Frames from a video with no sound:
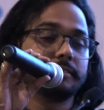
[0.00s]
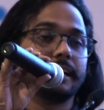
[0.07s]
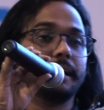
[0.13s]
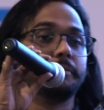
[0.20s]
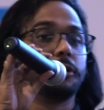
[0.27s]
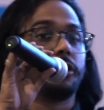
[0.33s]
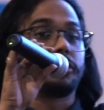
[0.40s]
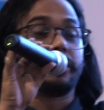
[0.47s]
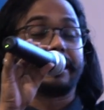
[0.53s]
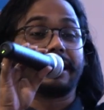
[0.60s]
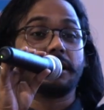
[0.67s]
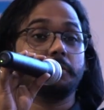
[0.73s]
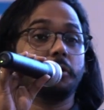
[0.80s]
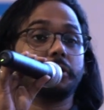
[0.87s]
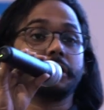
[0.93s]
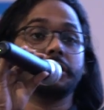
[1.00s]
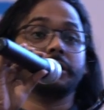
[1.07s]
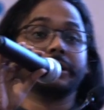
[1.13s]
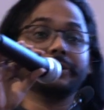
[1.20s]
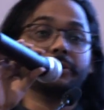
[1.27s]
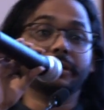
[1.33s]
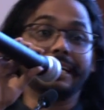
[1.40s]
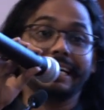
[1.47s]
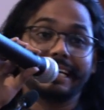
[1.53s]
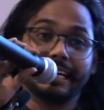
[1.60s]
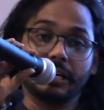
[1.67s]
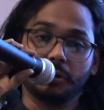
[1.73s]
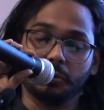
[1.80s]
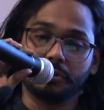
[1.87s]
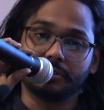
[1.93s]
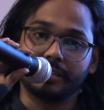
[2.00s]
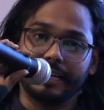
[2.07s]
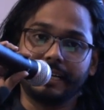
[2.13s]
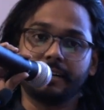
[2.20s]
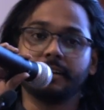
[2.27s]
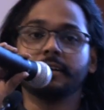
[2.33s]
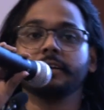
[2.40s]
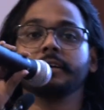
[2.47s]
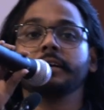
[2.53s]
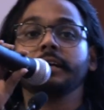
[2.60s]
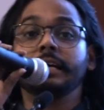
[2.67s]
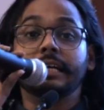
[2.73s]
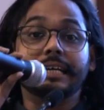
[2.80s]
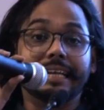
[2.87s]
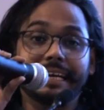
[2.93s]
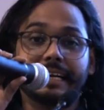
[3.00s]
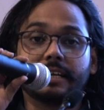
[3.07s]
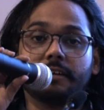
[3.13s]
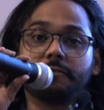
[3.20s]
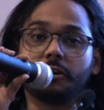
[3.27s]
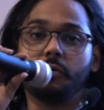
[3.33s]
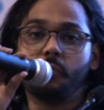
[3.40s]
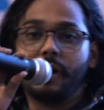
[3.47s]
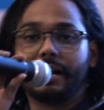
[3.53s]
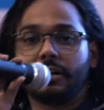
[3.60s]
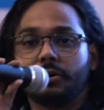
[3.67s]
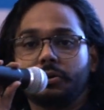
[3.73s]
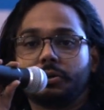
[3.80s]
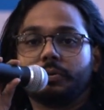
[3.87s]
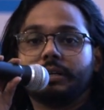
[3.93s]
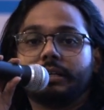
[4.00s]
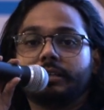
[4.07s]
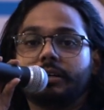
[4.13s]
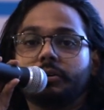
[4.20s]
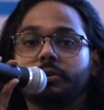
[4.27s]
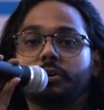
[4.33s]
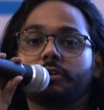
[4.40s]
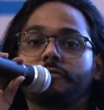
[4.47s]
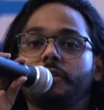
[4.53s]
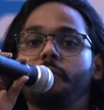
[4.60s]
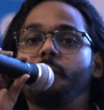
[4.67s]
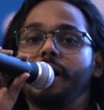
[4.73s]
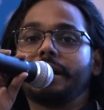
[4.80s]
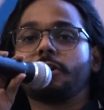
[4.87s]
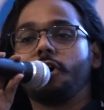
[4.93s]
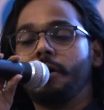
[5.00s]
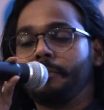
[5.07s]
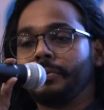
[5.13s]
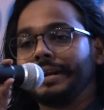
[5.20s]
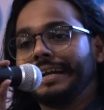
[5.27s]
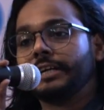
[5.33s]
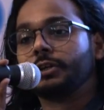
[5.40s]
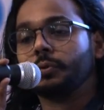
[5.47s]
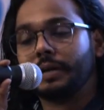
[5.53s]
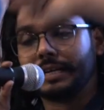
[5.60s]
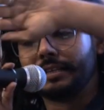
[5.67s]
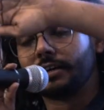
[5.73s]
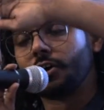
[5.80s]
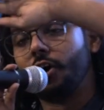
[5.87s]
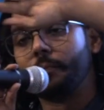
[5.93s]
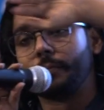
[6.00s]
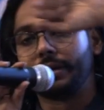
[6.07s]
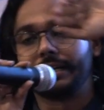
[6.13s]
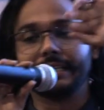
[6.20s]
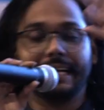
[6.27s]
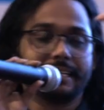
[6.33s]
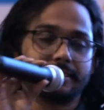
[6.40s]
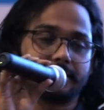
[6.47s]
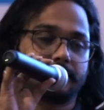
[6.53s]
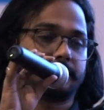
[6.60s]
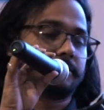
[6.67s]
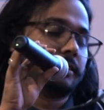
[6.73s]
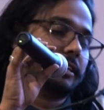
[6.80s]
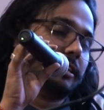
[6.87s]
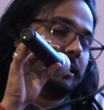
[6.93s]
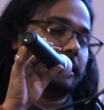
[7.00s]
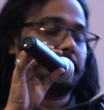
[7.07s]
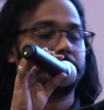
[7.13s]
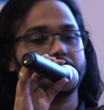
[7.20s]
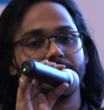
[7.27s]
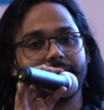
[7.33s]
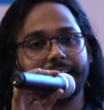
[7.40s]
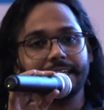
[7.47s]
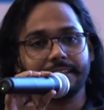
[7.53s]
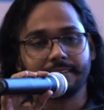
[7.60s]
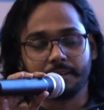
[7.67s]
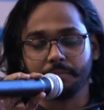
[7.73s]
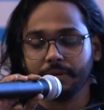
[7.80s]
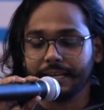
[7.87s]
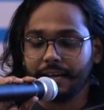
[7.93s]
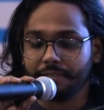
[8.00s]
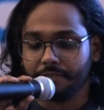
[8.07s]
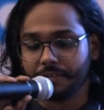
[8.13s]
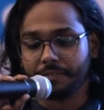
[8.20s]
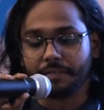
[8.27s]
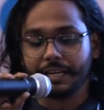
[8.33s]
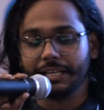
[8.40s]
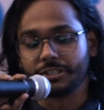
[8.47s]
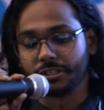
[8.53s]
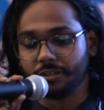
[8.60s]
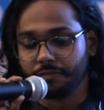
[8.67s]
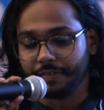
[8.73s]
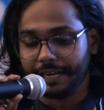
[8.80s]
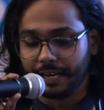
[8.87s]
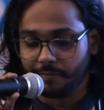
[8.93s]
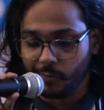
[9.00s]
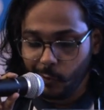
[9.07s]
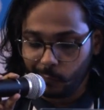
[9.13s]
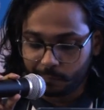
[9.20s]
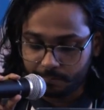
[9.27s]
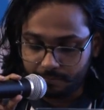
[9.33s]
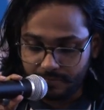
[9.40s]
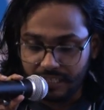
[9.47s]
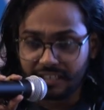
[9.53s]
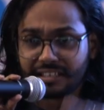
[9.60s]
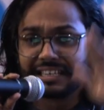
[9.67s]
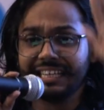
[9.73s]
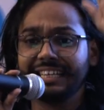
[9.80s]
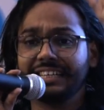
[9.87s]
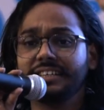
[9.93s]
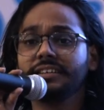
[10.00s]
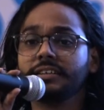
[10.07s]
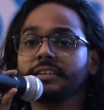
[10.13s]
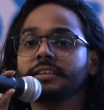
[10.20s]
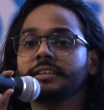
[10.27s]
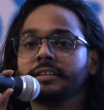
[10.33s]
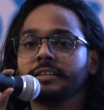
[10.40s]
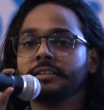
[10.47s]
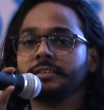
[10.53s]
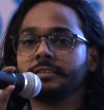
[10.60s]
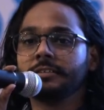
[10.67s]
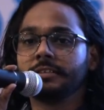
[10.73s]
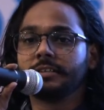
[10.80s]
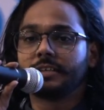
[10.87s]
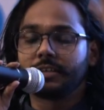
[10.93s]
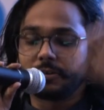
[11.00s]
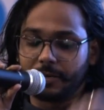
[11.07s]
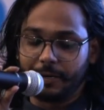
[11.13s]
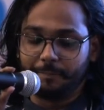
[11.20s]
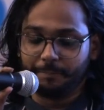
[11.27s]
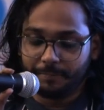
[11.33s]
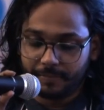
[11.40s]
I'm not talking about your data nodes, right? Data from one node to another node, or from one component to another component. That's a very simple definition of data flow. Clear? Okay.